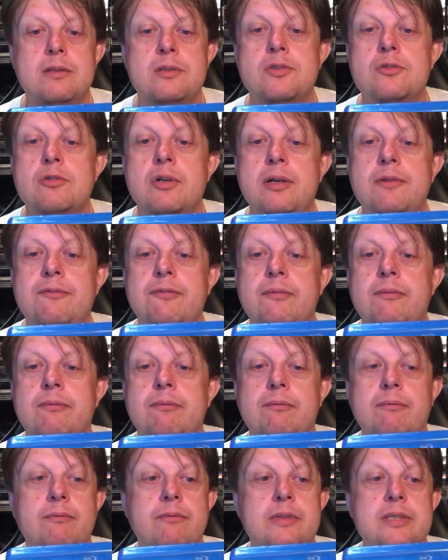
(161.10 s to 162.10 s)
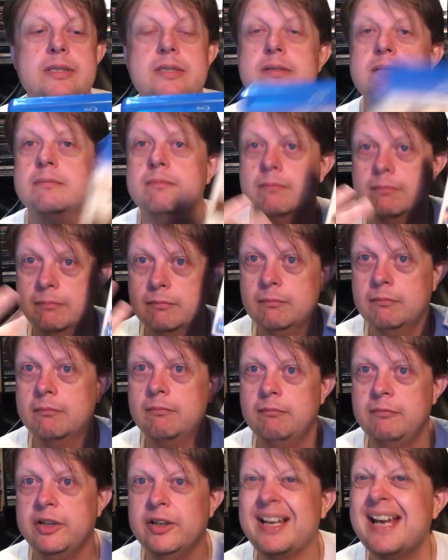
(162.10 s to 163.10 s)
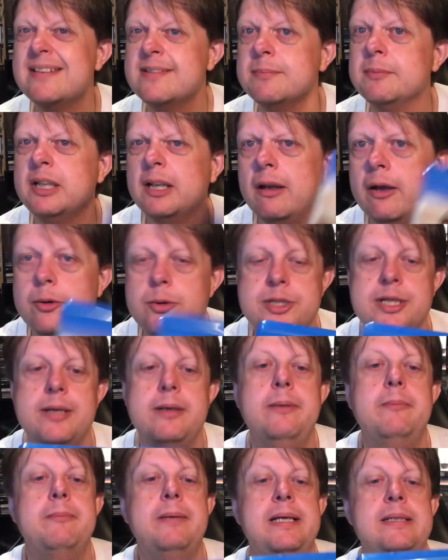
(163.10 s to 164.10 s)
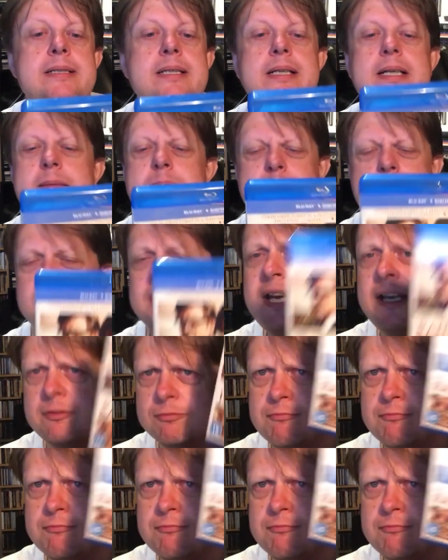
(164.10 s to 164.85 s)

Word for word: to try and you know, get some closure, basically. But yeah,